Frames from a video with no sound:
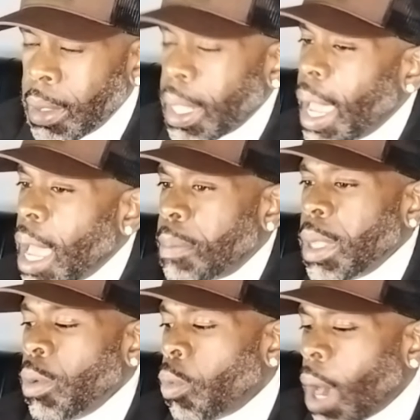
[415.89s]
The
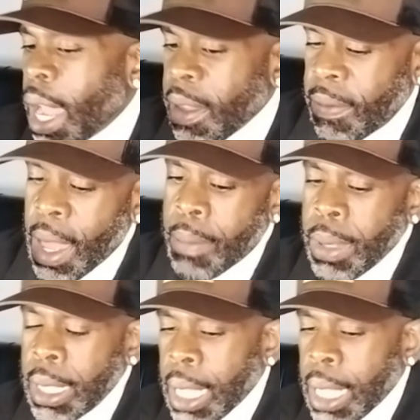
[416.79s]
happy wife, happy